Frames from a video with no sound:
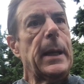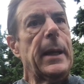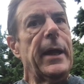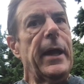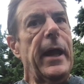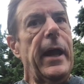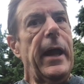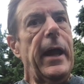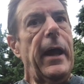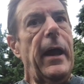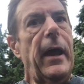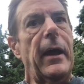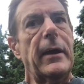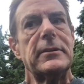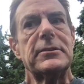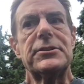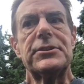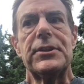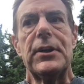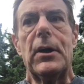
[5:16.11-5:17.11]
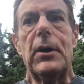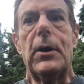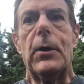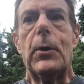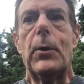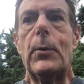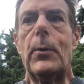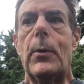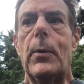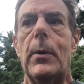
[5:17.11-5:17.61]
And
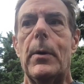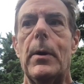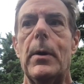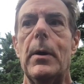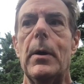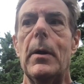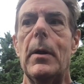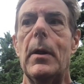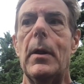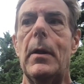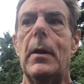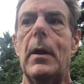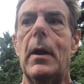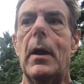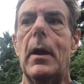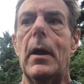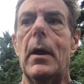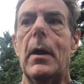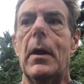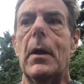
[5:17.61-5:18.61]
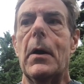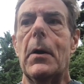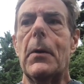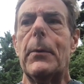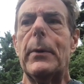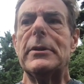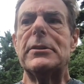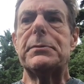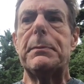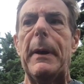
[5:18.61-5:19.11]
so
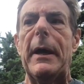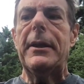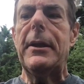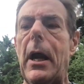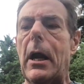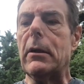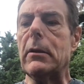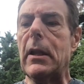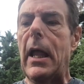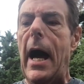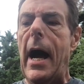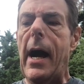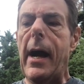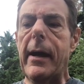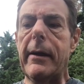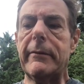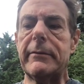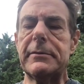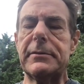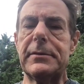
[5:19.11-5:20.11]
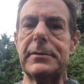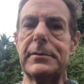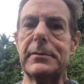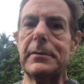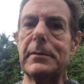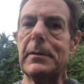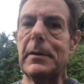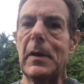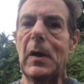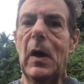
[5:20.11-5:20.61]
we spend our
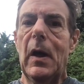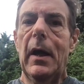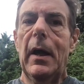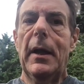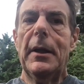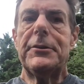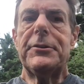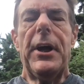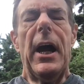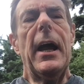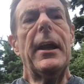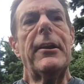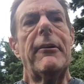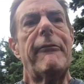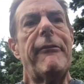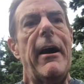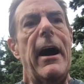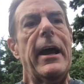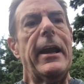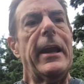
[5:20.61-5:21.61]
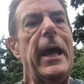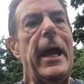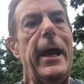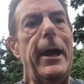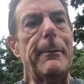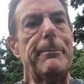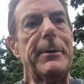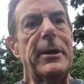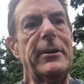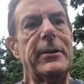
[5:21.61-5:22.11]
lives trying to find
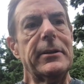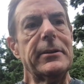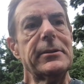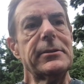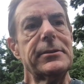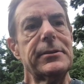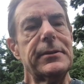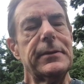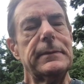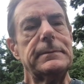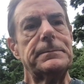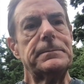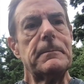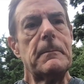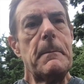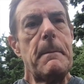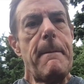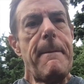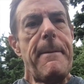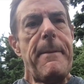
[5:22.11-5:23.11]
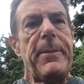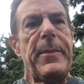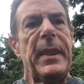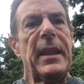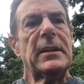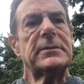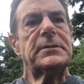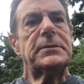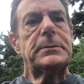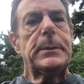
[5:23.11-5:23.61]
happiness
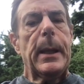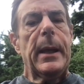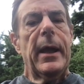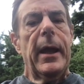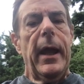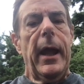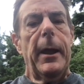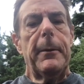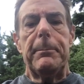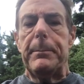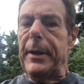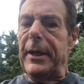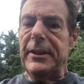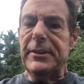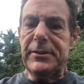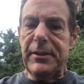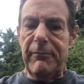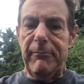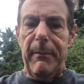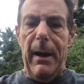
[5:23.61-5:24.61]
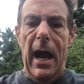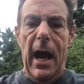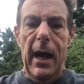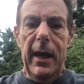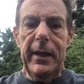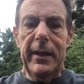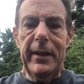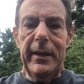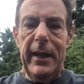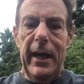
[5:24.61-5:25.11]
and peace of
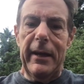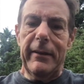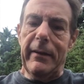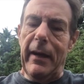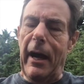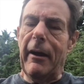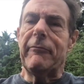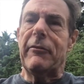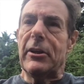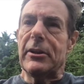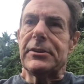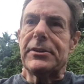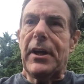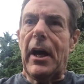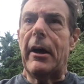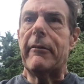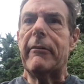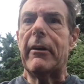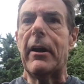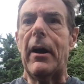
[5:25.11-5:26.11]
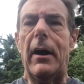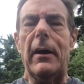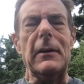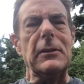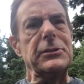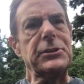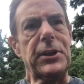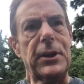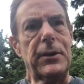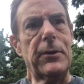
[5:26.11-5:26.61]
mind. And I've discovered
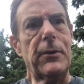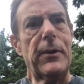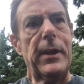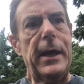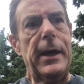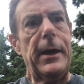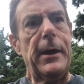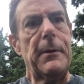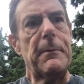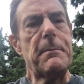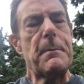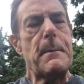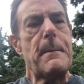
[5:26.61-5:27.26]
also that